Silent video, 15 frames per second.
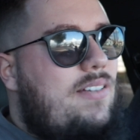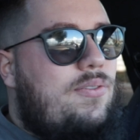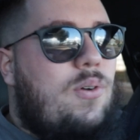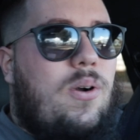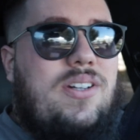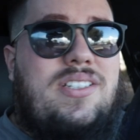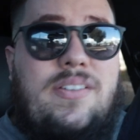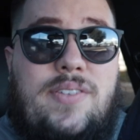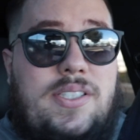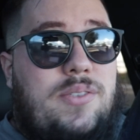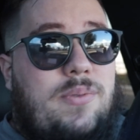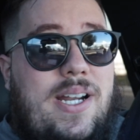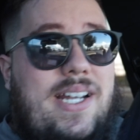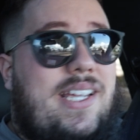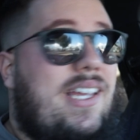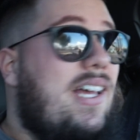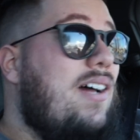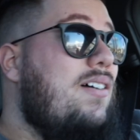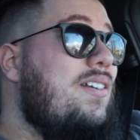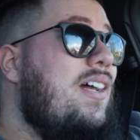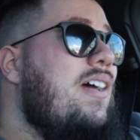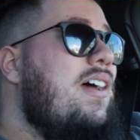Of course, if it's raining
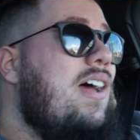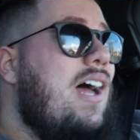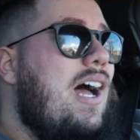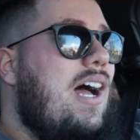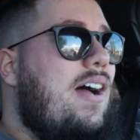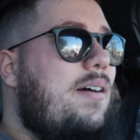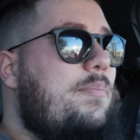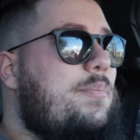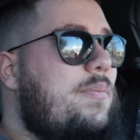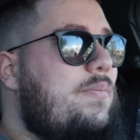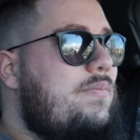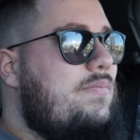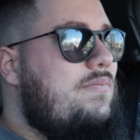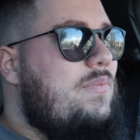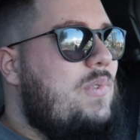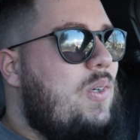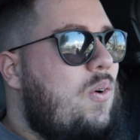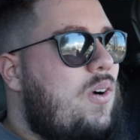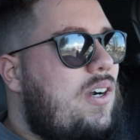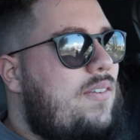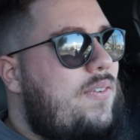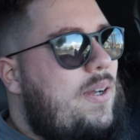out,
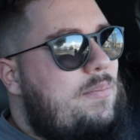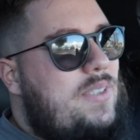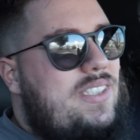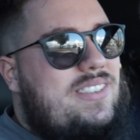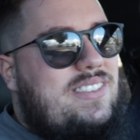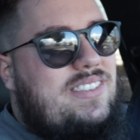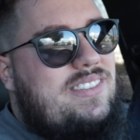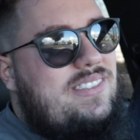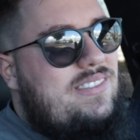or if I'm just,